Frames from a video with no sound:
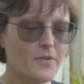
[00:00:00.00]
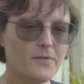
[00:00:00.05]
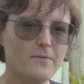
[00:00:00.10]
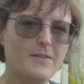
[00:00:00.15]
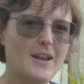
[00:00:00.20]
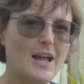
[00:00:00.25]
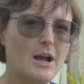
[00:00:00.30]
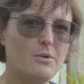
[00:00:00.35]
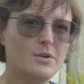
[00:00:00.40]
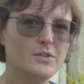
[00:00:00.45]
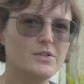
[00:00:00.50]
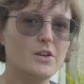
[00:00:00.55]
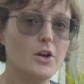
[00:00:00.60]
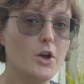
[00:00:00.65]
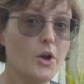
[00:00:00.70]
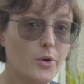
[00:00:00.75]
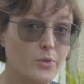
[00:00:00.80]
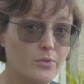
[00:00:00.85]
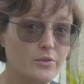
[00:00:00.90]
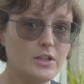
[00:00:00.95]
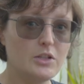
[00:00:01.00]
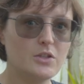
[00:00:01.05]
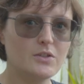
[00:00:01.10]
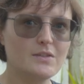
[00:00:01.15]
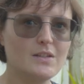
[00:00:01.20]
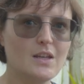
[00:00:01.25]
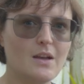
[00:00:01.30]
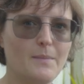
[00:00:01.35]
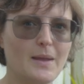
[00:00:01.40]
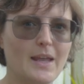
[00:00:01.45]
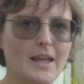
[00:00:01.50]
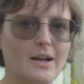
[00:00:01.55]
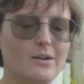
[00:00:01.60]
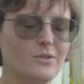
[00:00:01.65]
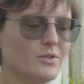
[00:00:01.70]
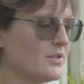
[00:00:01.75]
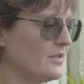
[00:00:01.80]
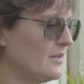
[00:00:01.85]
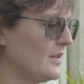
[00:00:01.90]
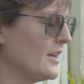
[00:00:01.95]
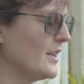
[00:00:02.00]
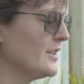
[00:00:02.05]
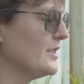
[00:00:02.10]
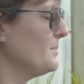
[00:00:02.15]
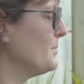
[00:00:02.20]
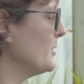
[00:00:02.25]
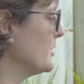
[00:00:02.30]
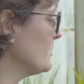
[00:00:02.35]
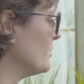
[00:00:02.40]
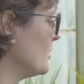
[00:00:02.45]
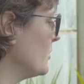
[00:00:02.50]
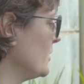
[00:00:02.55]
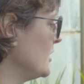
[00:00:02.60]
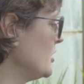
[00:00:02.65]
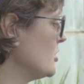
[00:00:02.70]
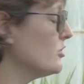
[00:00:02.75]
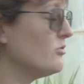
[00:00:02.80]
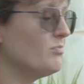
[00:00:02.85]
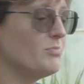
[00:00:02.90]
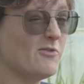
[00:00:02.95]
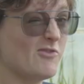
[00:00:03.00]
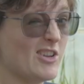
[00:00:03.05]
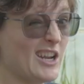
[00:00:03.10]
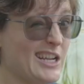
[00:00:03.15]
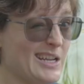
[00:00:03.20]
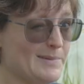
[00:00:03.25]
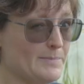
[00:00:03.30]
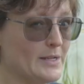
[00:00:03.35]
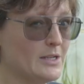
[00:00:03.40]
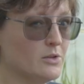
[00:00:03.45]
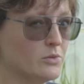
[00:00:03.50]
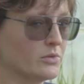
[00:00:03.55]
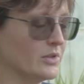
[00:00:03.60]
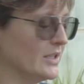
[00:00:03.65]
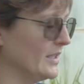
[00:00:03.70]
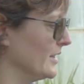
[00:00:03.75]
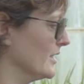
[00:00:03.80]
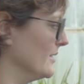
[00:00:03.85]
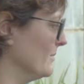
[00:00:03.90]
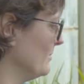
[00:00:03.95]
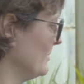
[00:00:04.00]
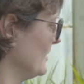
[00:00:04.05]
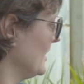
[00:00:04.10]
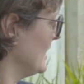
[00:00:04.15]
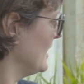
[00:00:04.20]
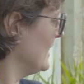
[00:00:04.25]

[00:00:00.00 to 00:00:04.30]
the flowers are only just coming out, and I suppose what we should really be calling them